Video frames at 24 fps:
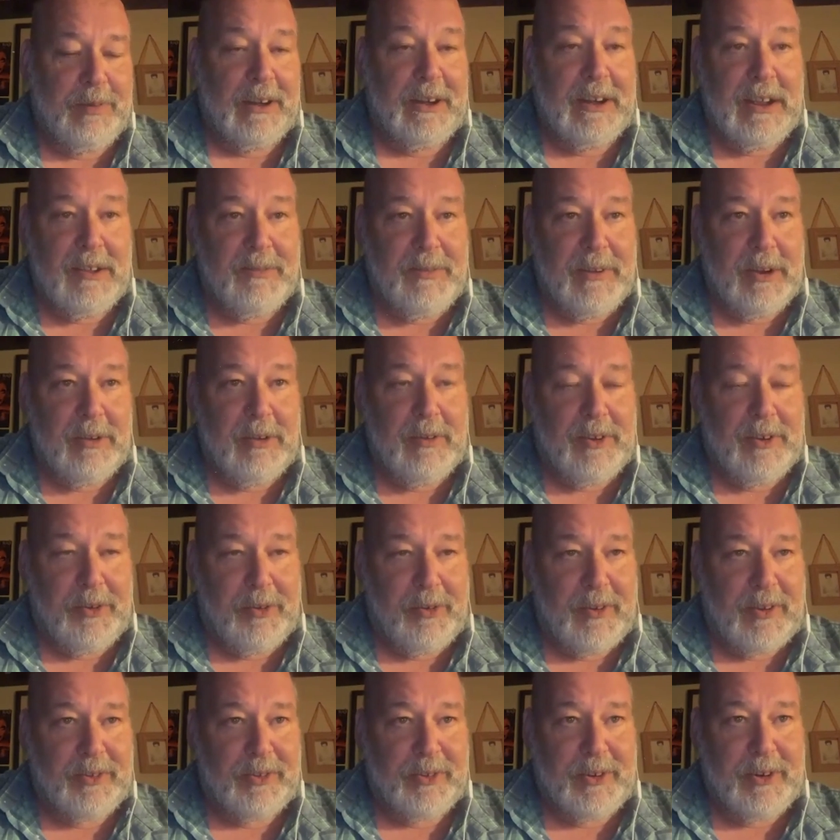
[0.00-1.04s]
believe you,
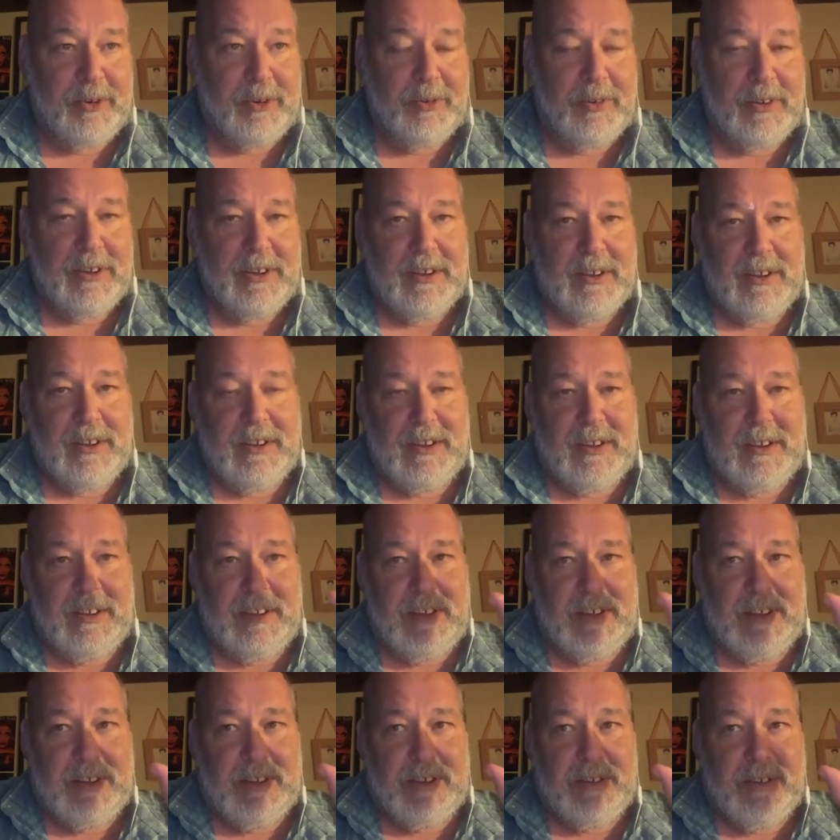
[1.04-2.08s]
trust you.
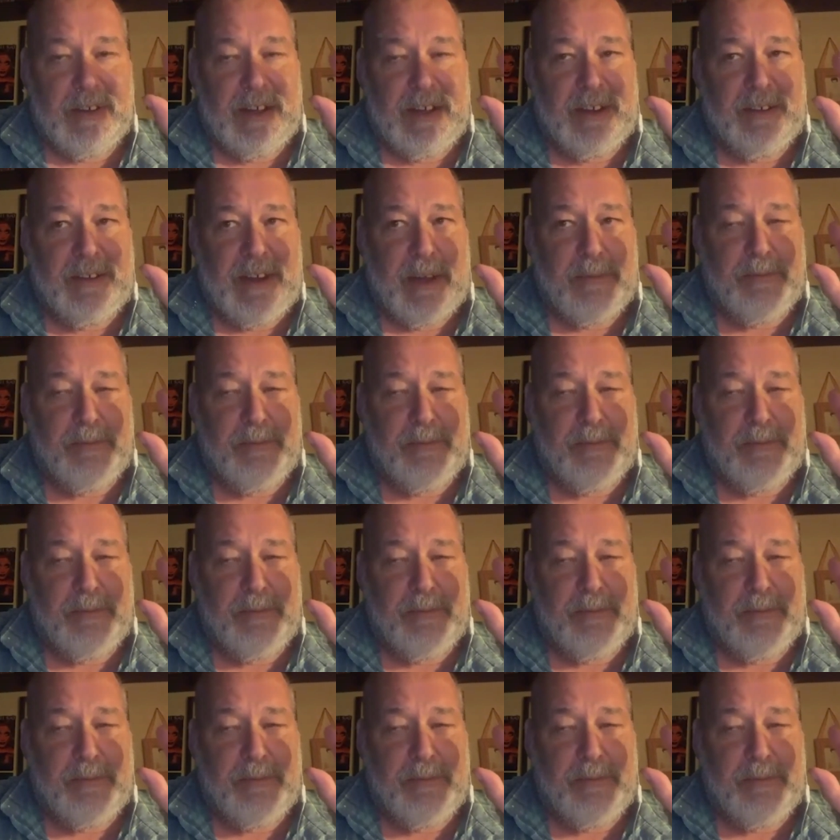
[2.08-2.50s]
And